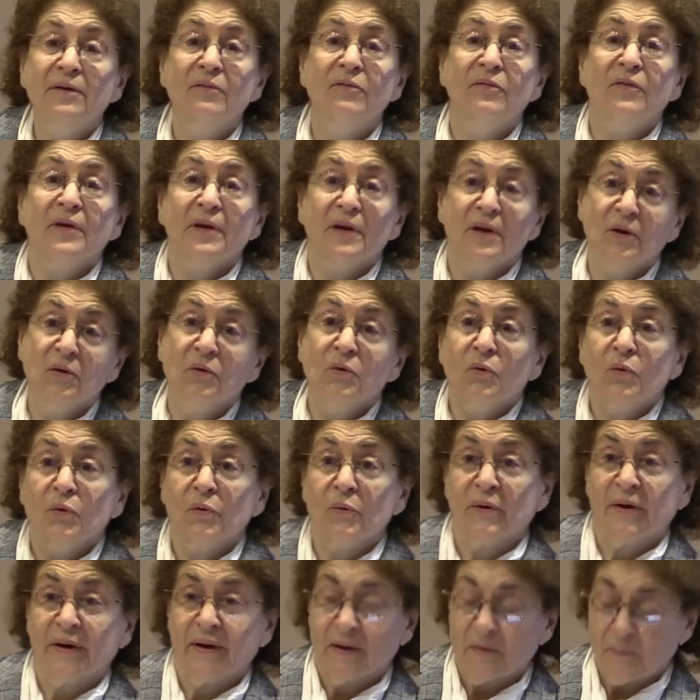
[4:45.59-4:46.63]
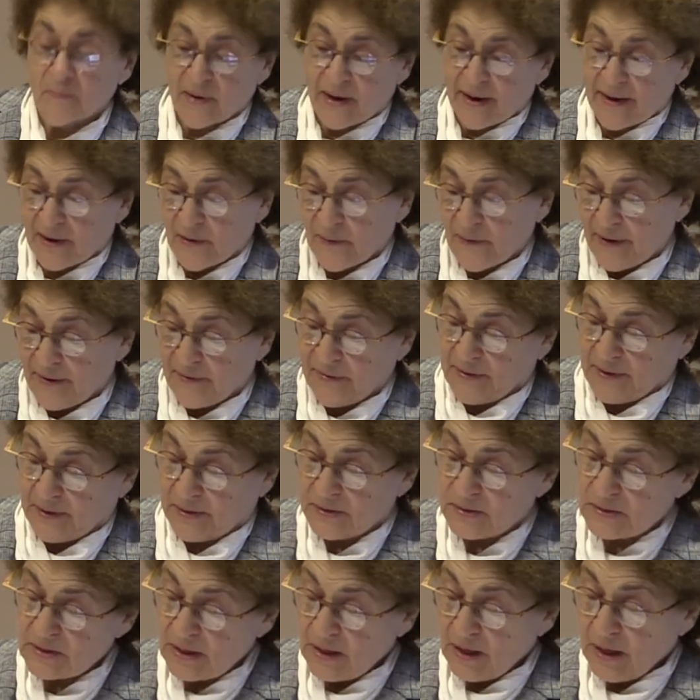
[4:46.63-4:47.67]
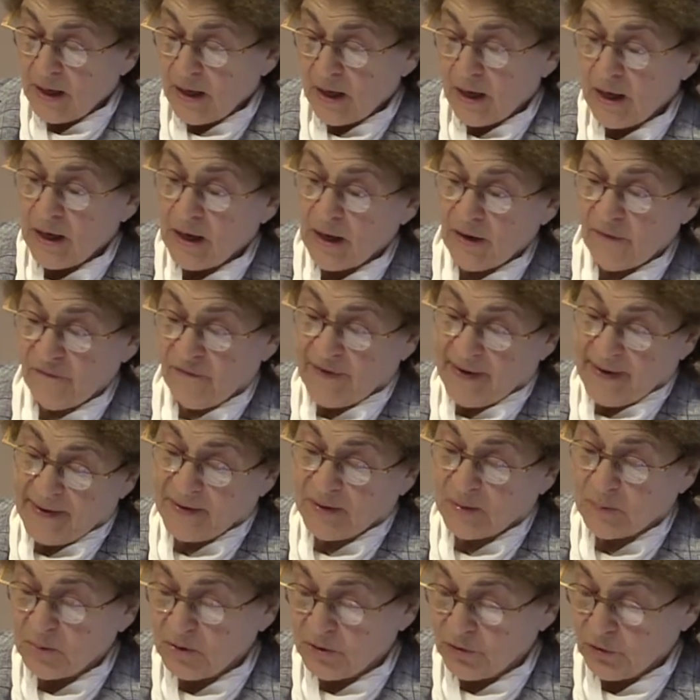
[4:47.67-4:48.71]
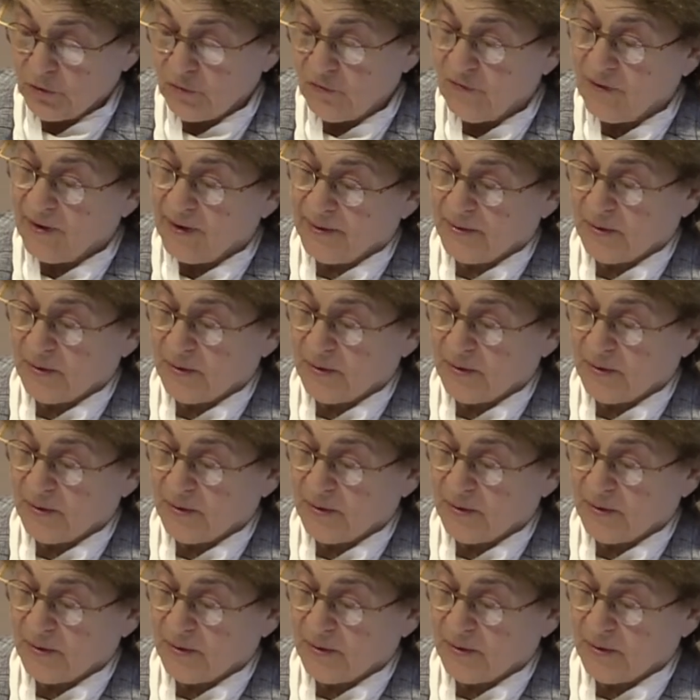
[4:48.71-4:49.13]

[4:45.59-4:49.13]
inquiry in bioethics, a valuable new volume.